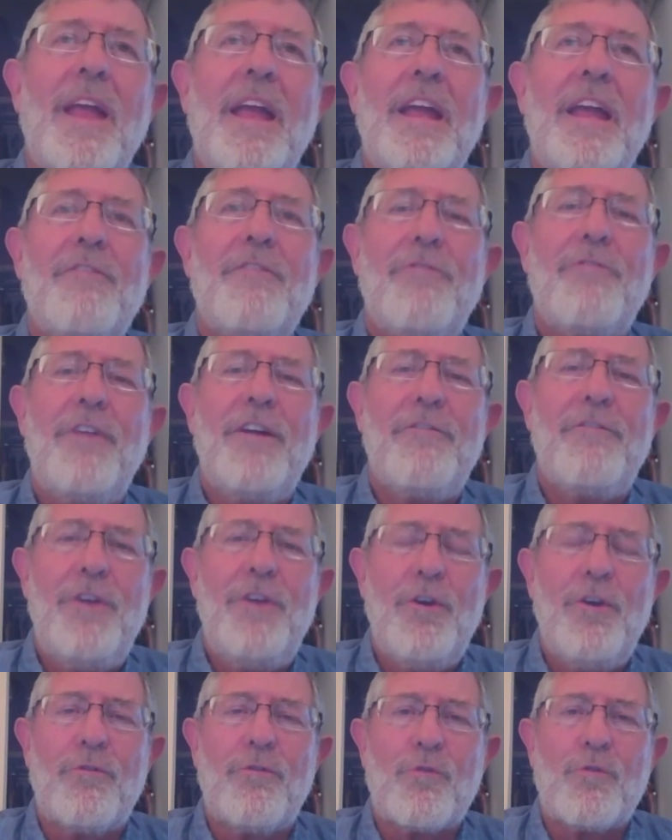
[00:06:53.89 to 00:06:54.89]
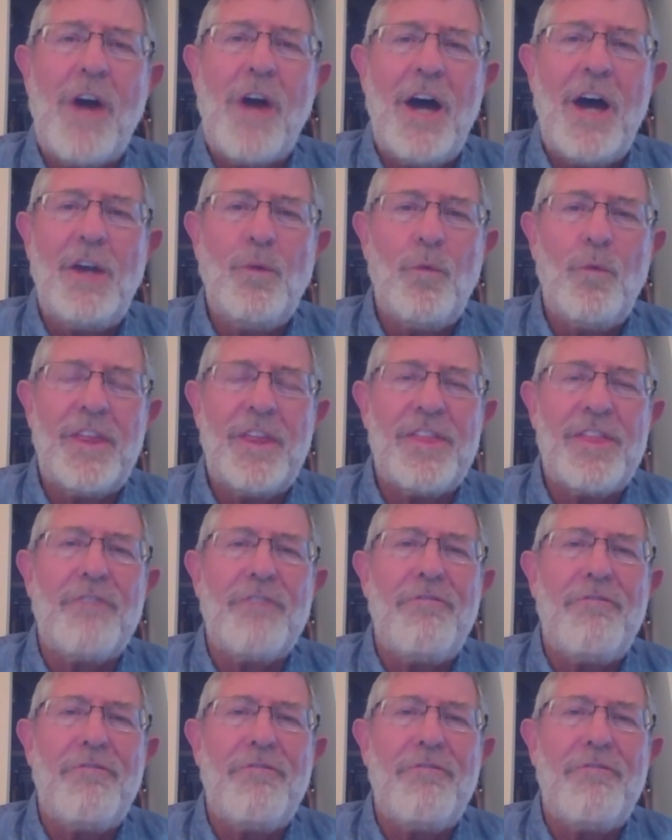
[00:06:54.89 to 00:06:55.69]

if you've run with the